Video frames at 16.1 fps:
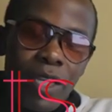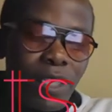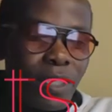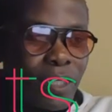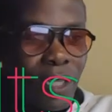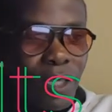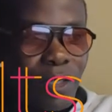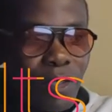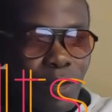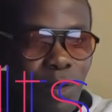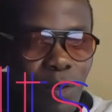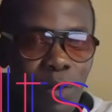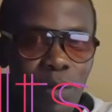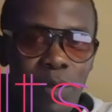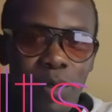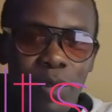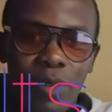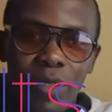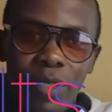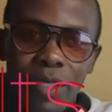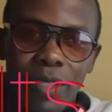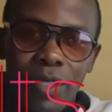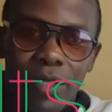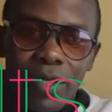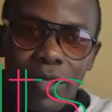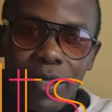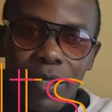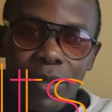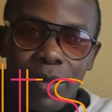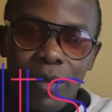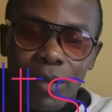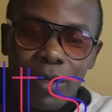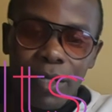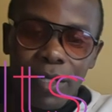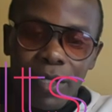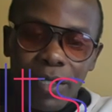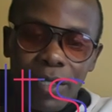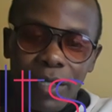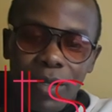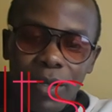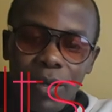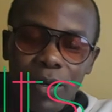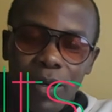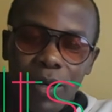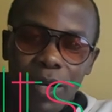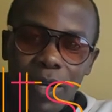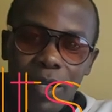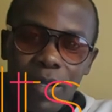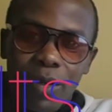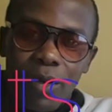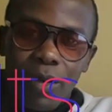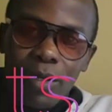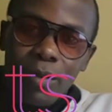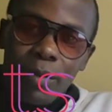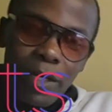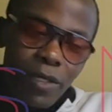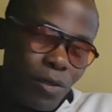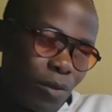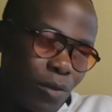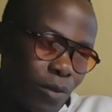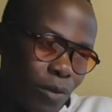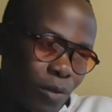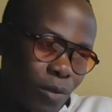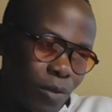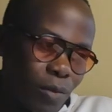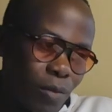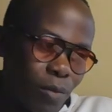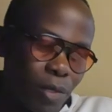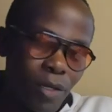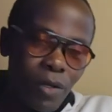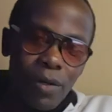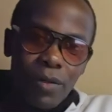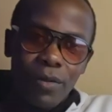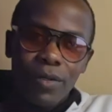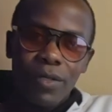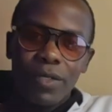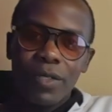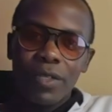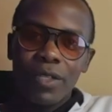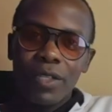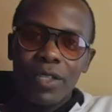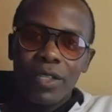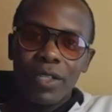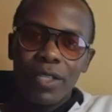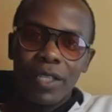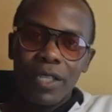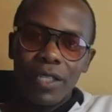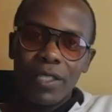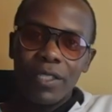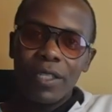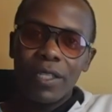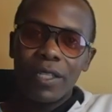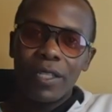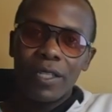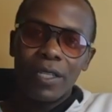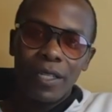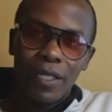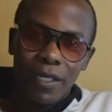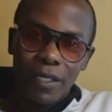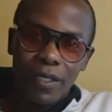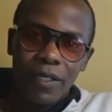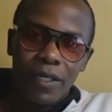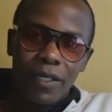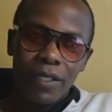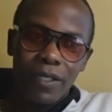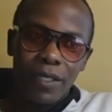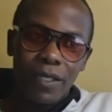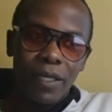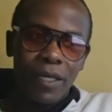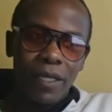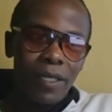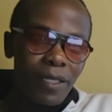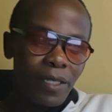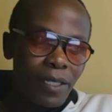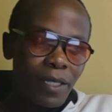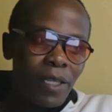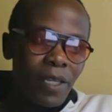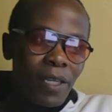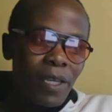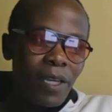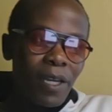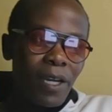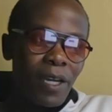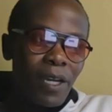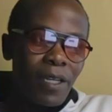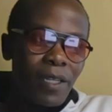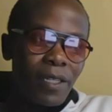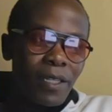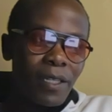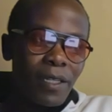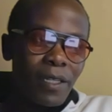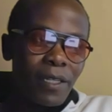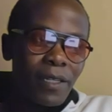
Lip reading: Isnasto is not an old person on YouTube because he started recently, and